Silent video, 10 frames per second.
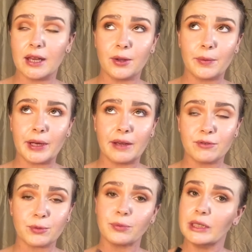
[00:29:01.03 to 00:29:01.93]
I don't want to have
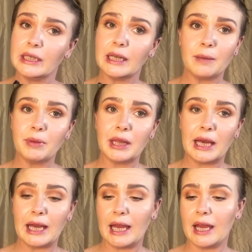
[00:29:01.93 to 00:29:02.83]
to
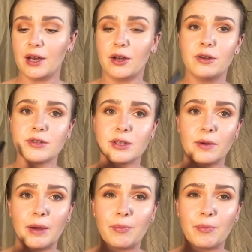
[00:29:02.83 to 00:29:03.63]
reapply at all. So I